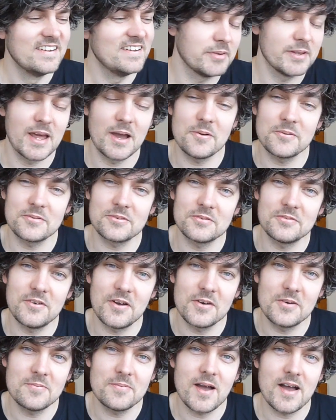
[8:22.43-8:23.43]
but that was the
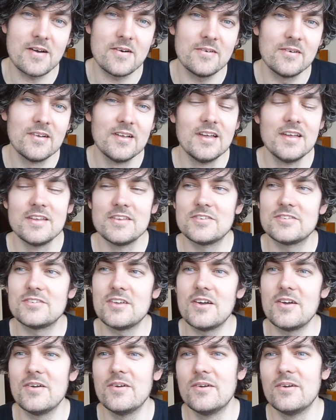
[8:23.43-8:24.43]
final battle.
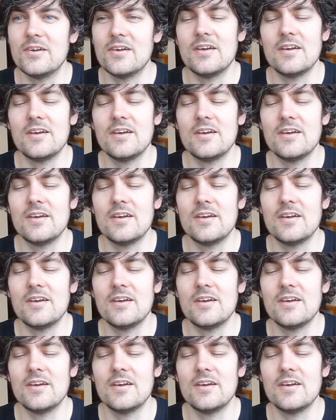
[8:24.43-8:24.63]
So